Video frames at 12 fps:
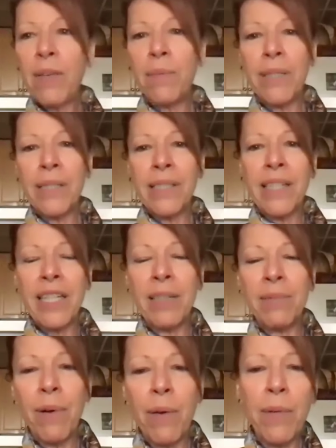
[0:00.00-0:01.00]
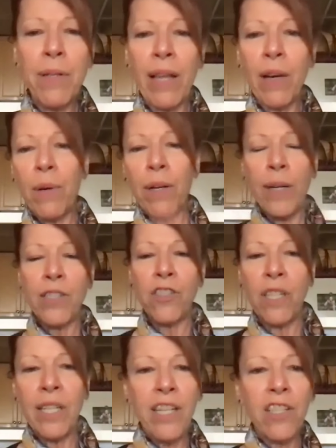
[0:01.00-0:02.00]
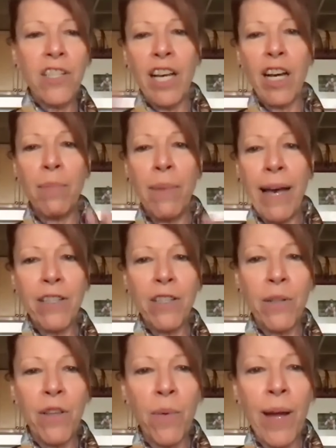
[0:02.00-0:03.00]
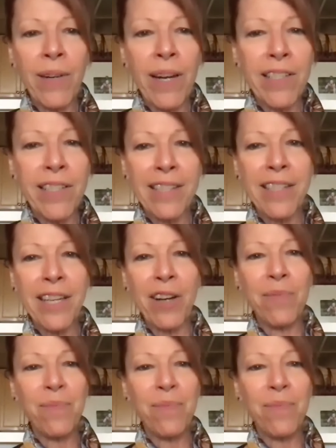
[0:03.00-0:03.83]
see why don't we do like one question each and then come back and do another round? How does that sound?